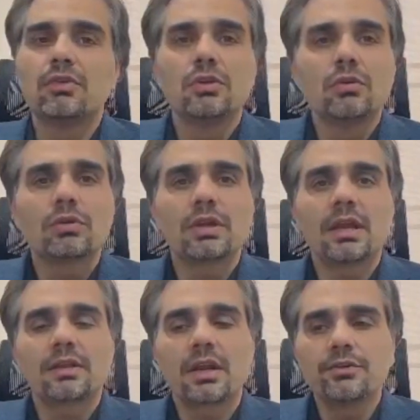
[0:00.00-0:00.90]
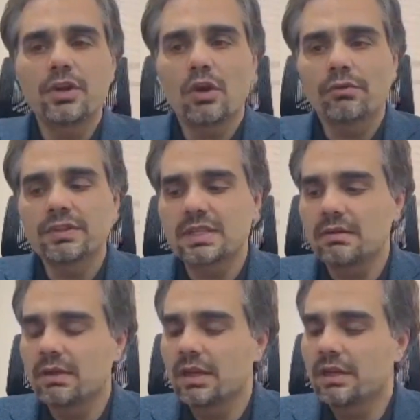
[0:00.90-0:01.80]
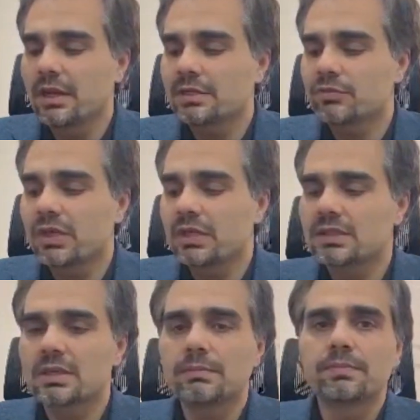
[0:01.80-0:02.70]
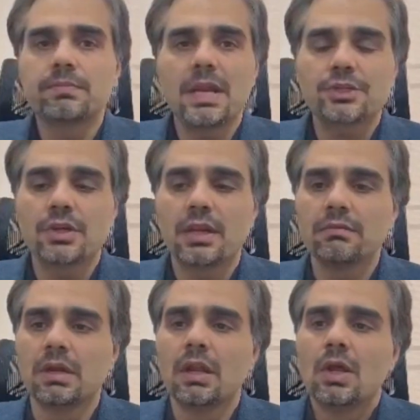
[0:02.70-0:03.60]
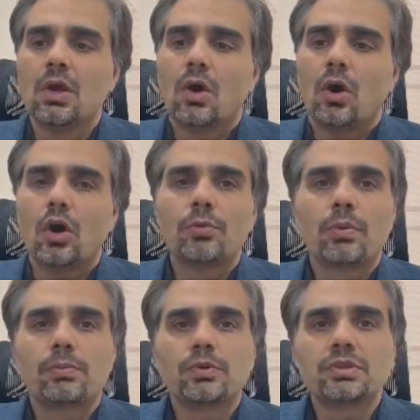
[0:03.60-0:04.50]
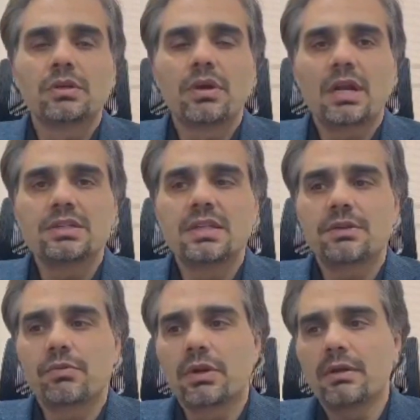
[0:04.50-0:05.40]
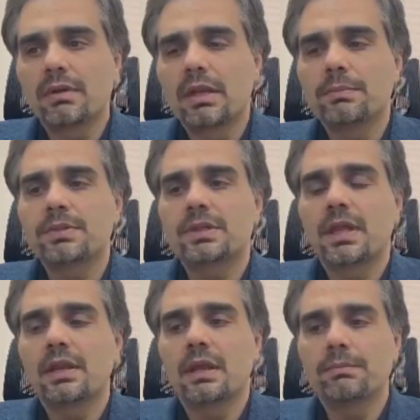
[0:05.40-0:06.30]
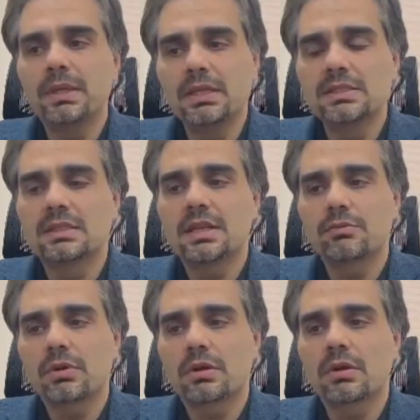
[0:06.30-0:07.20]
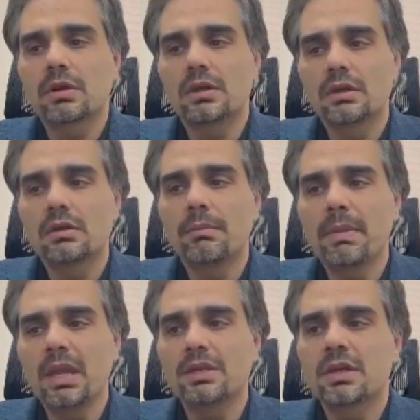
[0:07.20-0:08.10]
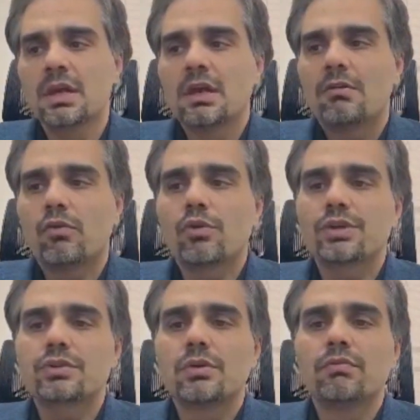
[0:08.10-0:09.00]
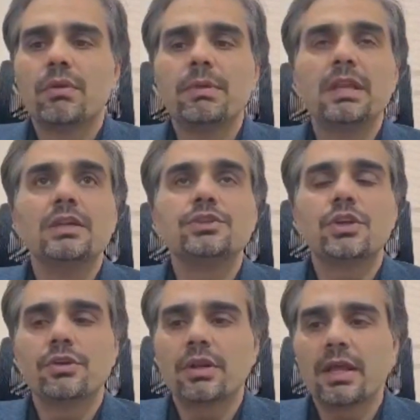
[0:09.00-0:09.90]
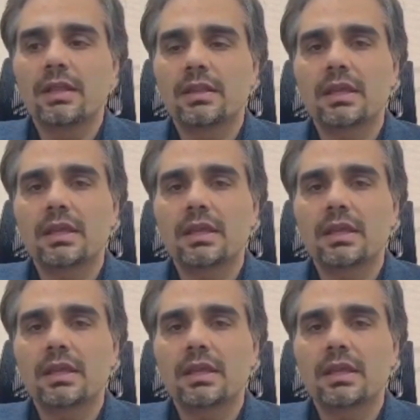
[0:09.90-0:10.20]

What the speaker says: you look at country office level and as well as sub-national level, all proposal grants that were developed and appeals that were made focused on women and children health,